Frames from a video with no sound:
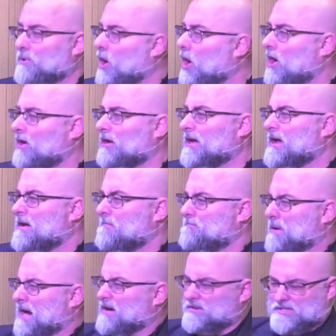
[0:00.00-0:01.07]
Paul
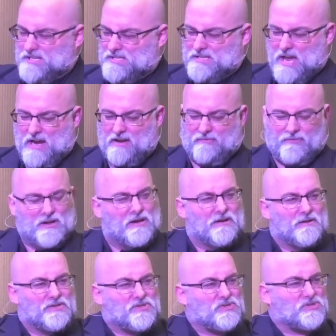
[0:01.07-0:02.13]
bears these kind of
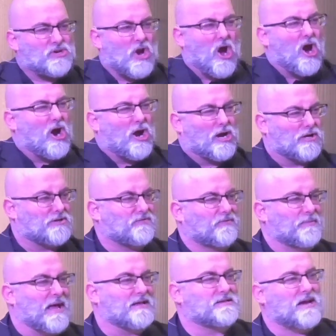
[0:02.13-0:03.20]
scars
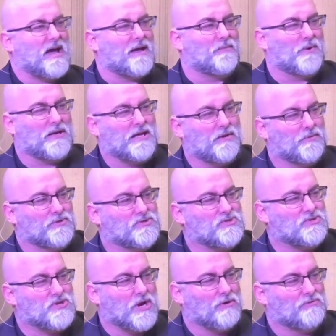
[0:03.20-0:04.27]
from that time when he was
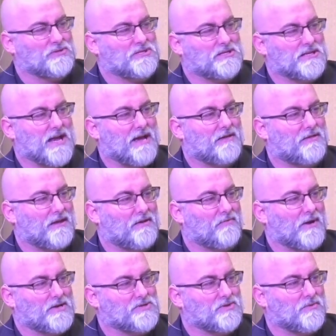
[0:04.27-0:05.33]
stoned to death
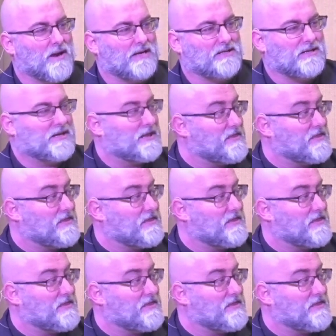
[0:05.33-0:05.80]
and resurrected.